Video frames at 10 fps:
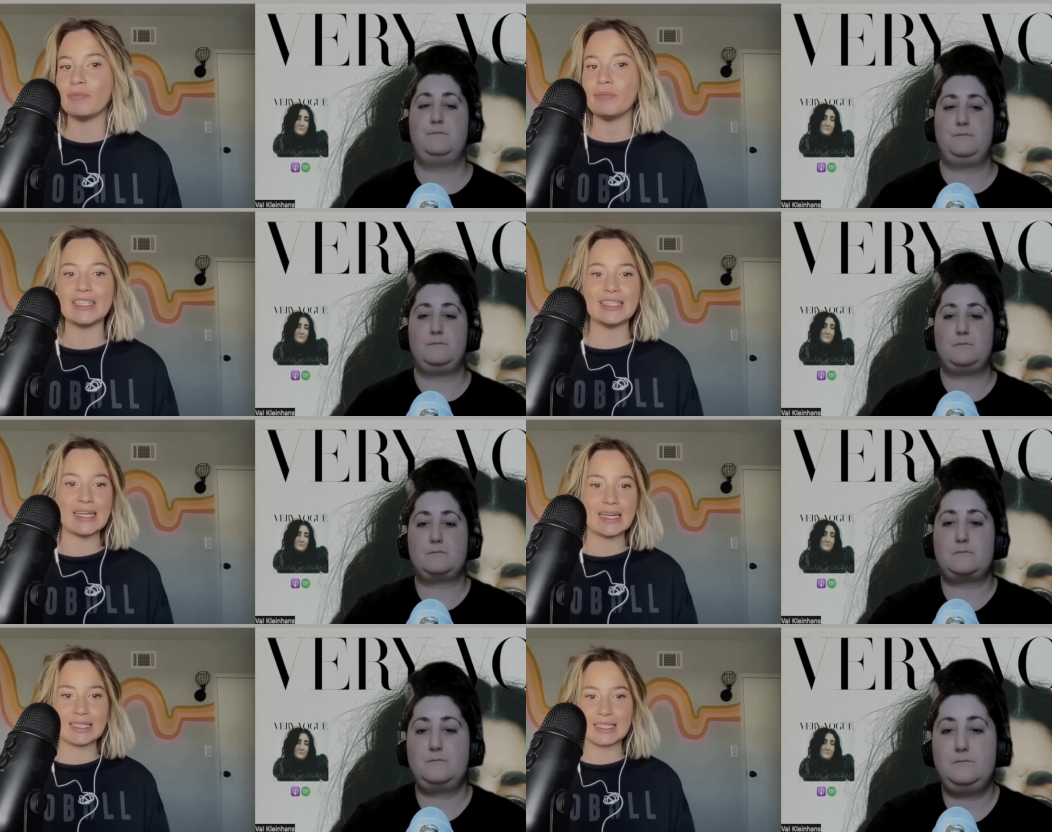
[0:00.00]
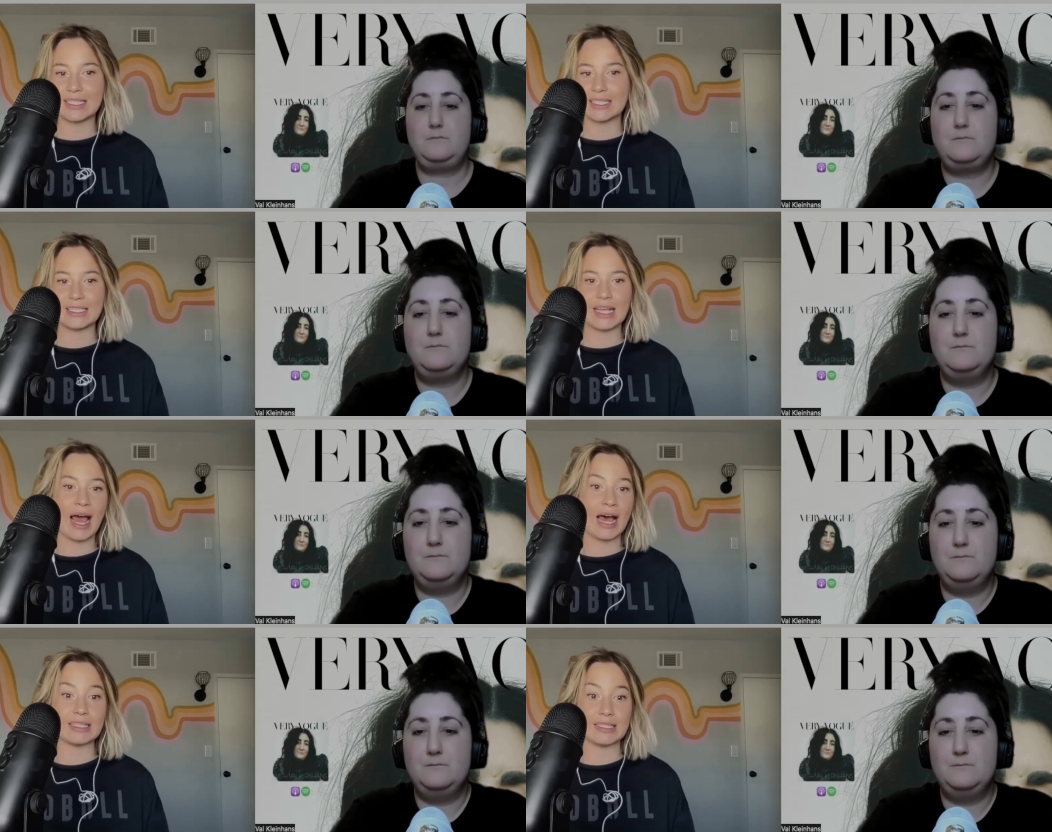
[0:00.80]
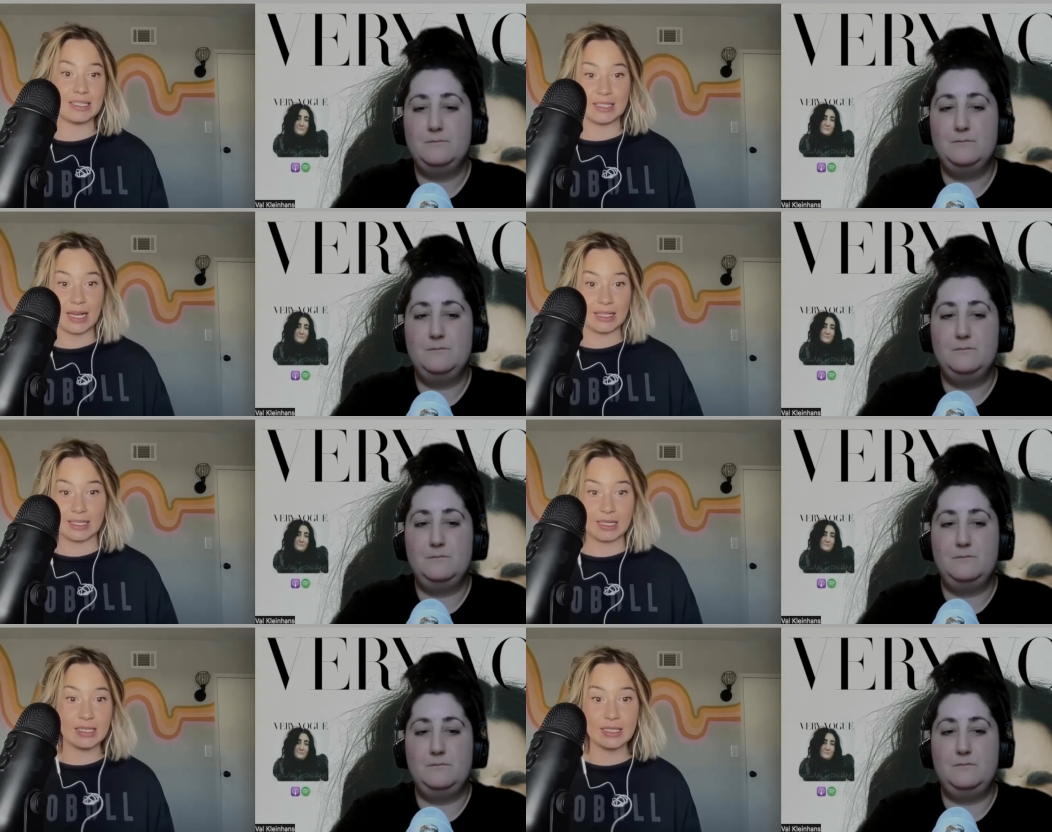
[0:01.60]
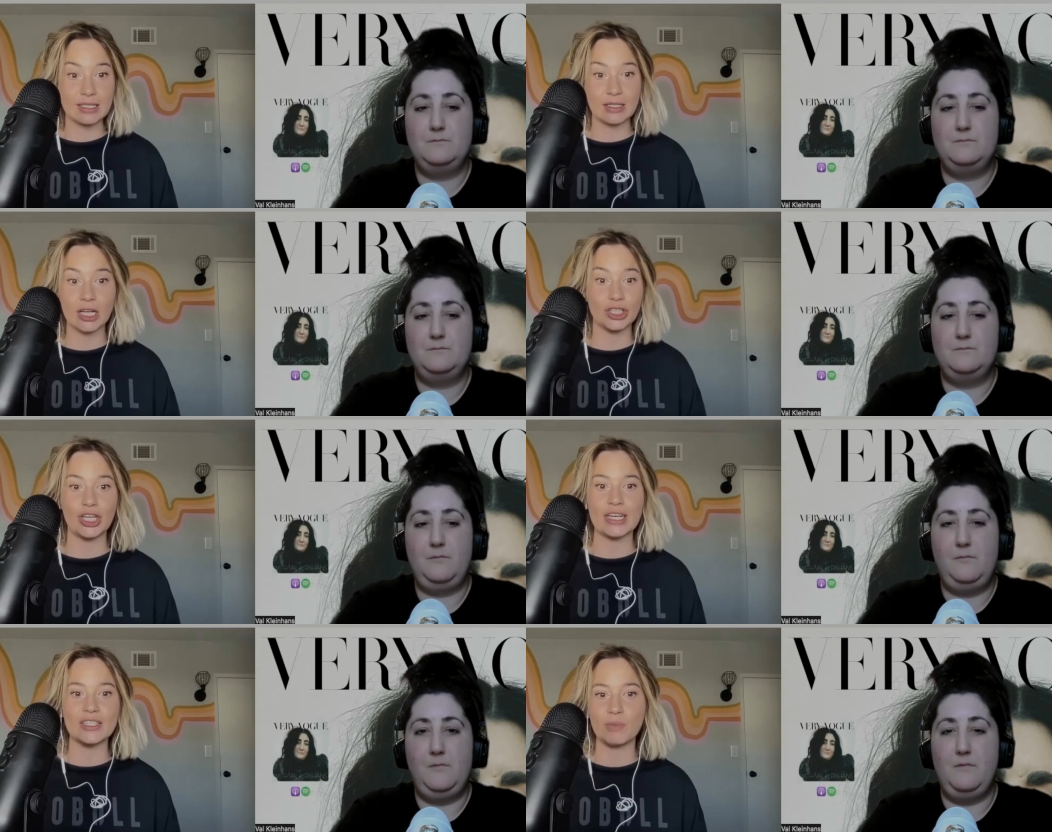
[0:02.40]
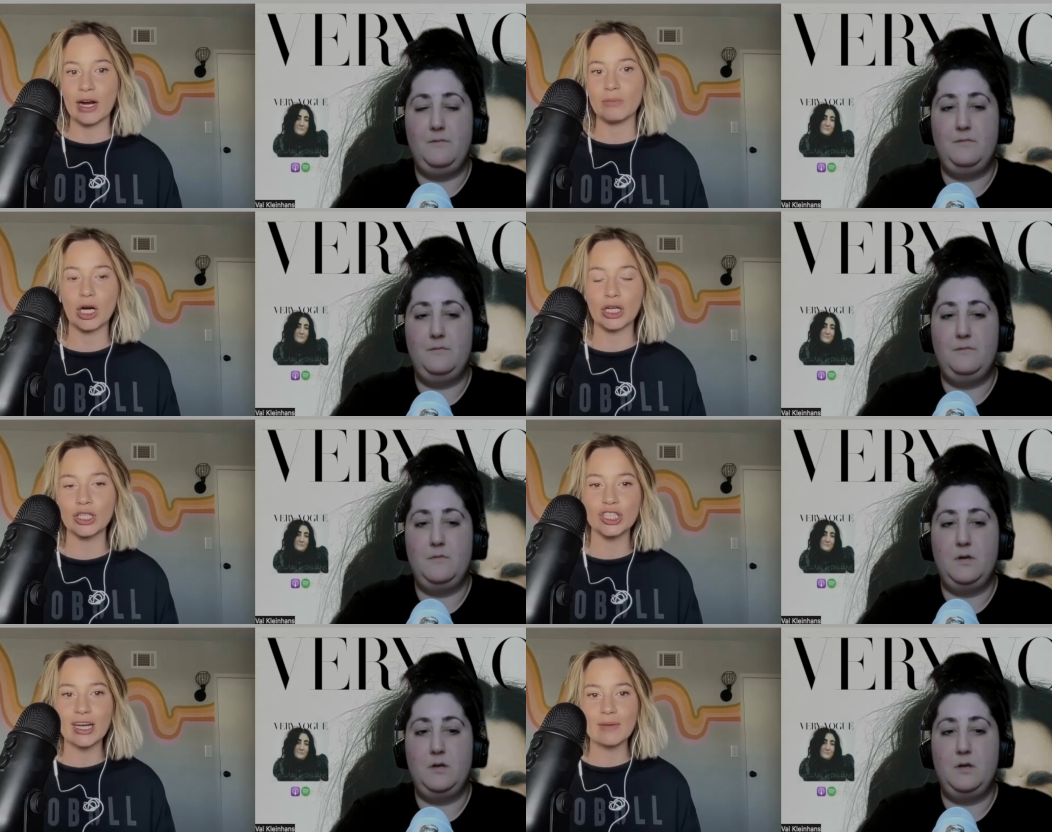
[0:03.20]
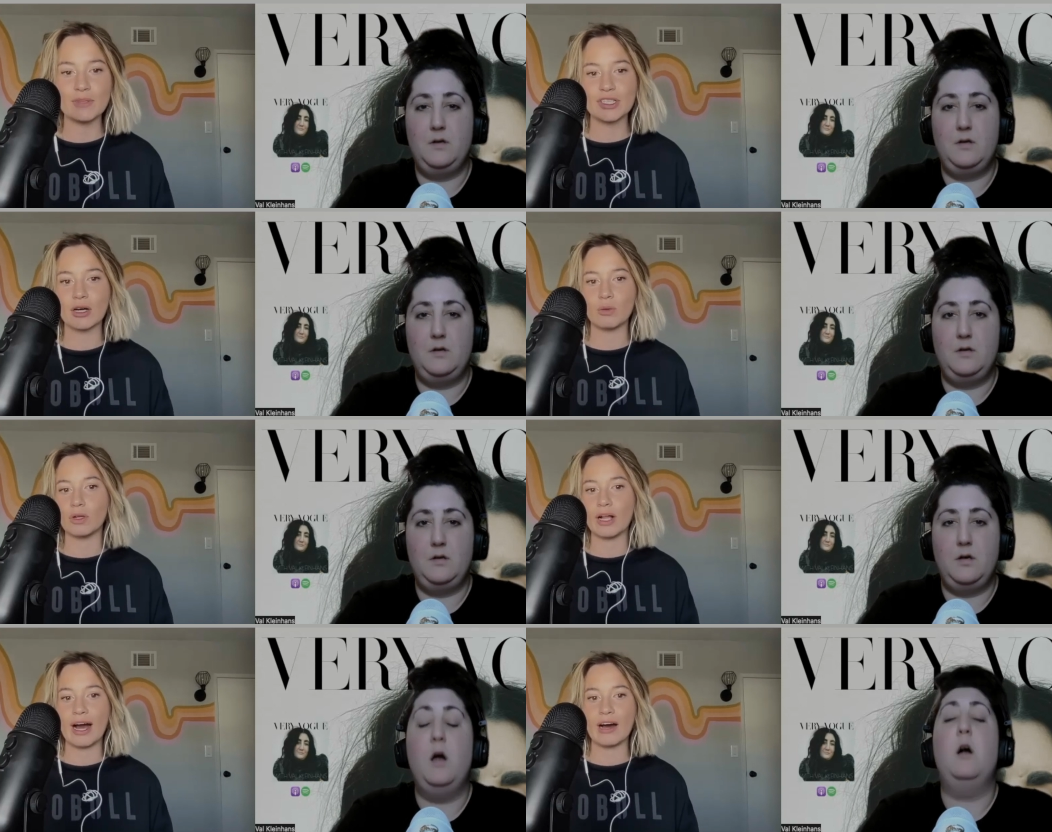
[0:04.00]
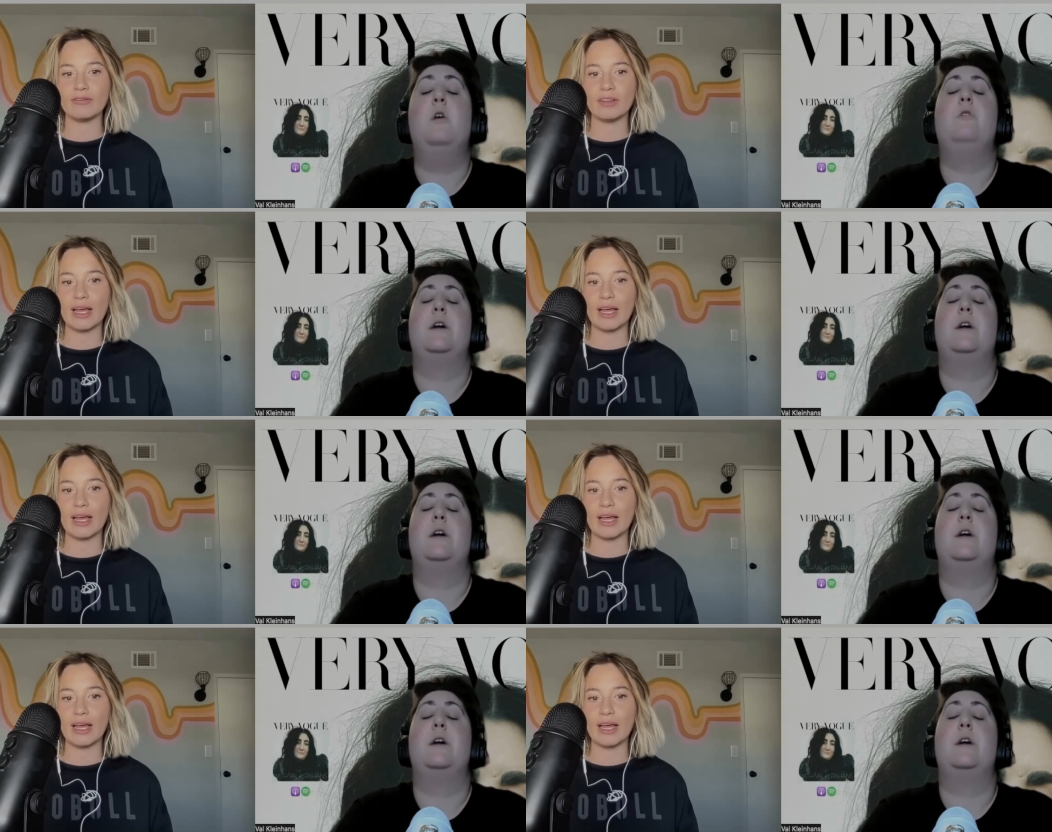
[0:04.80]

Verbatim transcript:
Speaker 1: business as as is not just brand partnerships so we'll have oh, okay.